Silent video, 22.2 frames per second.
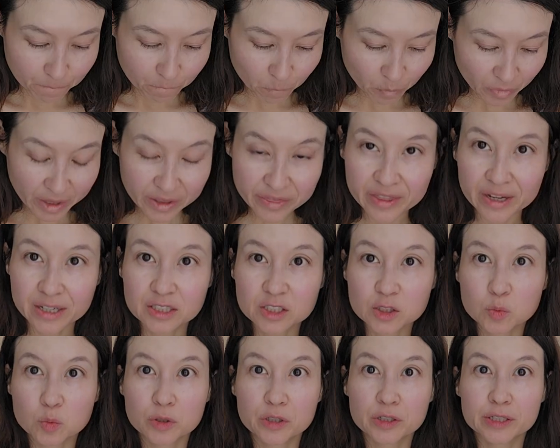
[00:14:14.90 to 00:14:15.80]

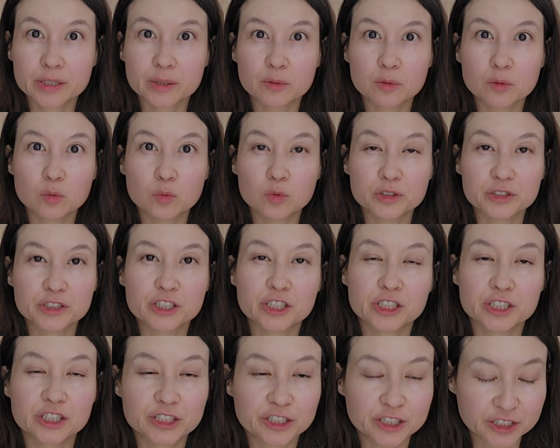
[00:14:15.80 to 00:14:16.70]
that's where it will
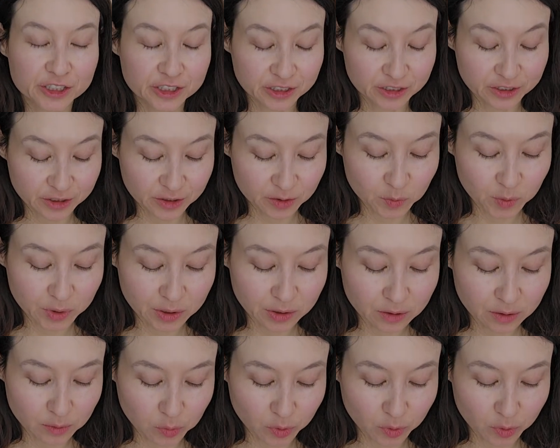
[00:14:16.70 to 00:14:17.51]
change as well,